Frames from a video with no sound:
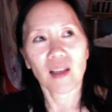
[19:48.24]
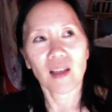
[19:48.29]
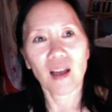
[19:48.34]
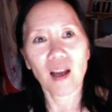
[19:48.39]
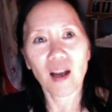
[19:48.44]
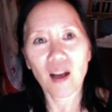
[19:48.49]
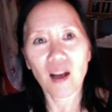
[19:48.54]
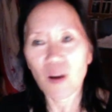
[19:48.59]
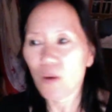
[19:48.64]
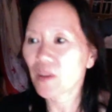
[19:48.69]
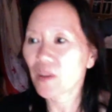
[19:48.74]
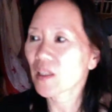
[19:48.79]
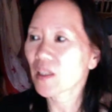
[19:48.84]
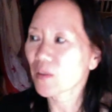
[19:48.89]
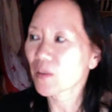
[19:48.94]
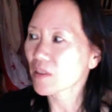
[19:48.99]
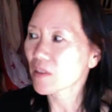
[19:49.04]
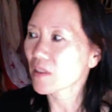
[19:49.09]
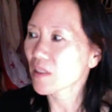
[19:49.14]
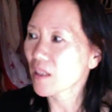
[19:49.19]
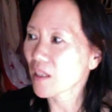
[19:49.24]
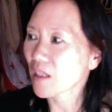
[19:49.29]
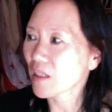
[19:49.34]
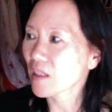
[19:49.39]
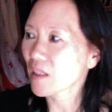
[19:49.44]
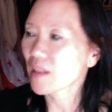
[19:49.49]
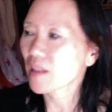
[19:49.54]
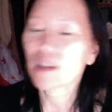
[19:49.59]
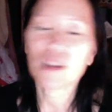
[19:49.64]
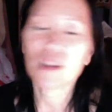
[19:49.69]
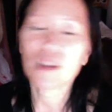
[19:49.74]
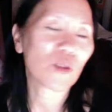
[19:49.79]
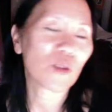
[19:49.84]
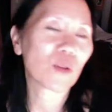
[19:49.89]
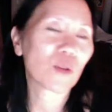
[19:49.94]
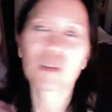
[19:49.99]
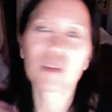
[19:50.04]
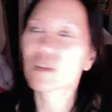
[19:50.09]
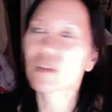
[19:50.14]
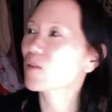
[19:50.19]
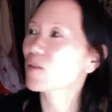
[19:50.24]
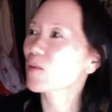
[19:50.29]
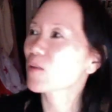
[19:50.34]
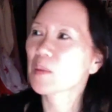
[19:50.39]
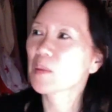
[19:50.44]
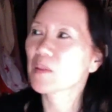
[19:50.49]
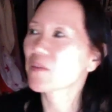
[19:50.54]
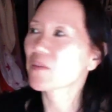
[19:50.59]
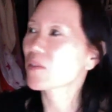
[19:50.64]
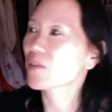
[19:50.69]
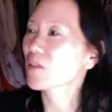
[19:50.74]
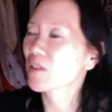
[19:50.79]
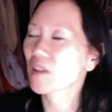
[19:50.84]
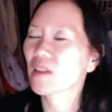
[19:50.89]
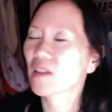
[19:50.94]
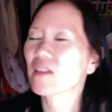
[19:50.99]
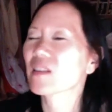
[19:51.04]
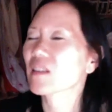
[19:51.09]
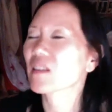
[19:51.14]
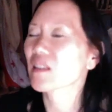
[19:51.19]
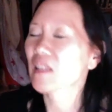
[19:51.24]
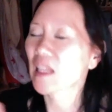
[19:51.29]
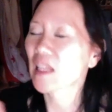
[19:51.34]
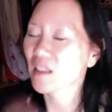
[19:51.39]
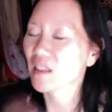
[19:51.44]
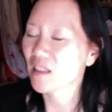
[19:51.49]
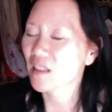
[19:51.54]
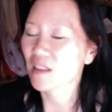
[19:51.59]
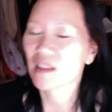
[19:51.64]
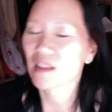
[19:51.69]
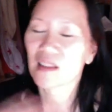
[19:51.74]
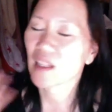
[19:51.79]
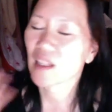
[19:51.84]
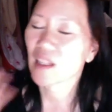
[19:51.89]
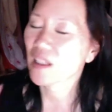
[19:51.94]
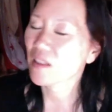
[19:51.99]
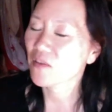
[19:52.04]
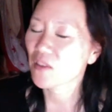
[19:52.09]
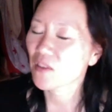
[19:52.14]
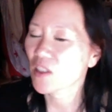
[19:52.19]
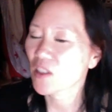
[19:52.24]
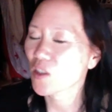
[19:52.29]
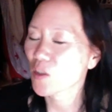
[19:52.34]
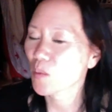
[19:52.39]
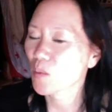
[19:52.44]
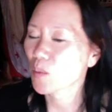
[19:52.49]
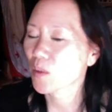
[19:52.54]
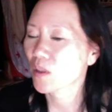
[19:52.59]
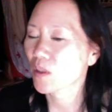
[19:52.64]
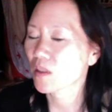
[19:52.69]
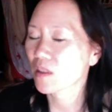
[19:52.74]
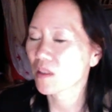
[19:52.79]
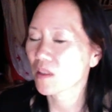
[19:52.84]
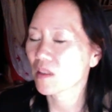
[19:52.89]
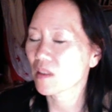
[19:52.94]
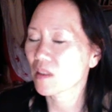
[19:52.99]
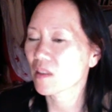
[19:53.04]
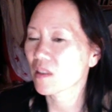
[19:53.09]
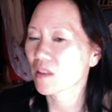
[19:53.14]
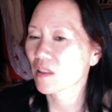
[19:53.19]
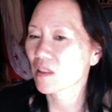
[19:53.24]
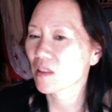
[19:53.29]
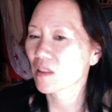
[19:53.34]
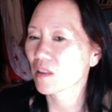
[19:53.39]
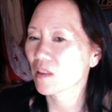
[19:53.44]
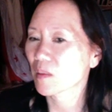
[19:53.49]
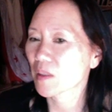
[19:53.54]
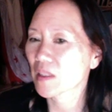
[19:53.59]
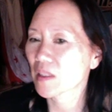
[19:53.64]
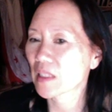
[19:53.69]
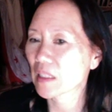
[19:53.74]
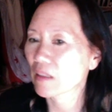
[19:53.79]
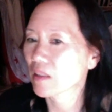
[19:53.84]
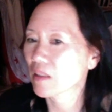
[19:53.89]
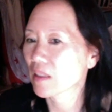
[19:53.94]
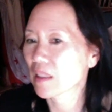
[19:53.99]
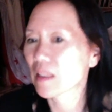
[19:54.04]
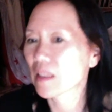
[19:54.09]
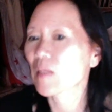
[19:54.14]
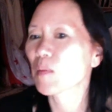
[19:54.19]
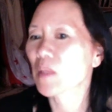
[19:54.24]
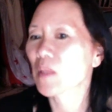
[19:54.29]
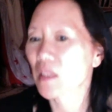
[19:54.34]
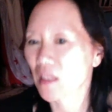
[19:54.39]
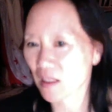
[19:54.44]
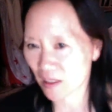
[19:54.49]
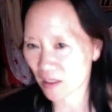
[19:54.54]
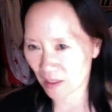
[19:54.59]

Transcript: oh, and I think you would deserve to be photographed. It's just that invitation part is just a little bit salesy to me.